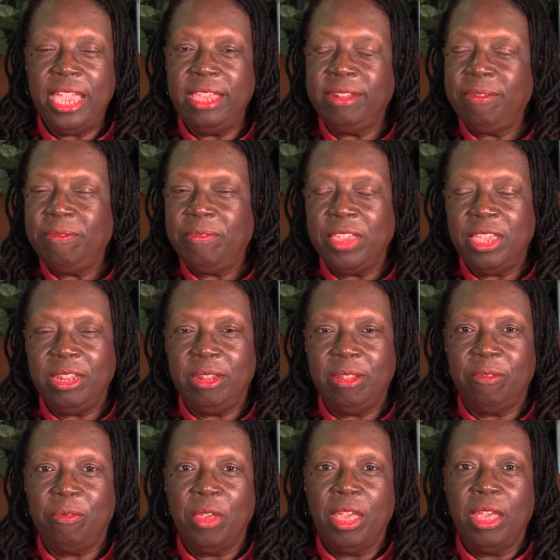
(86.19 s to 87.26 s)

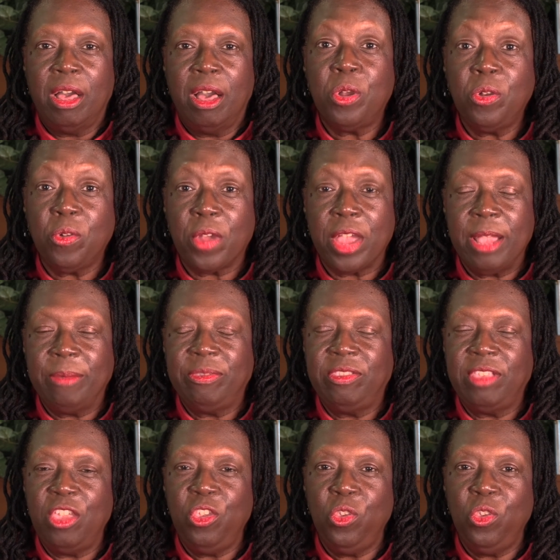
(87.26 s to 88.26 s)
innovative programs that